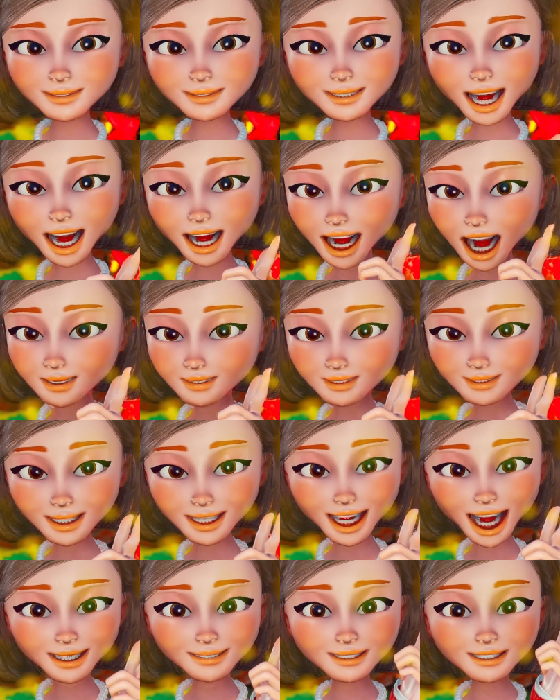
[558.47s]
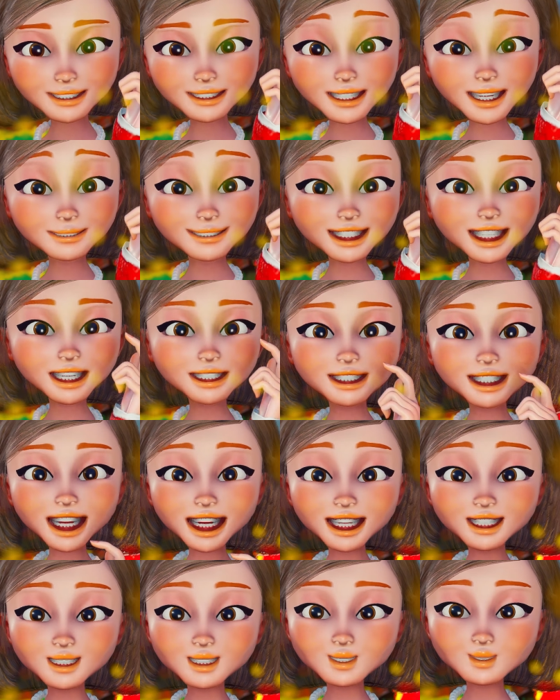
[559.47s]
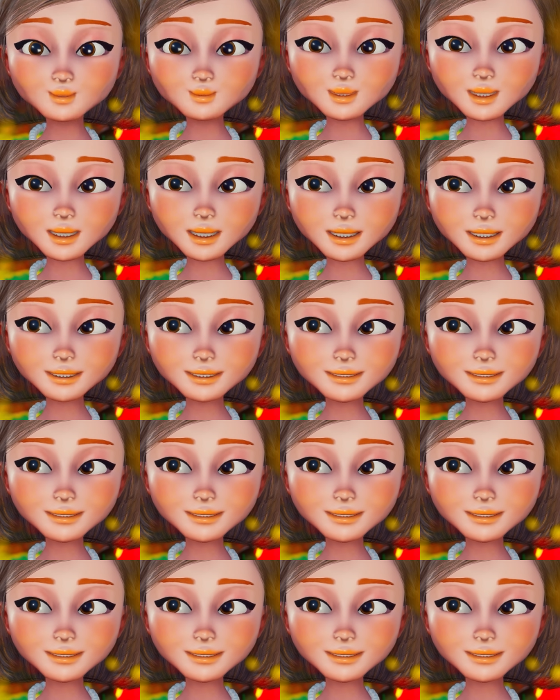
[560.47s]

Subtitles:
I love to give presents too.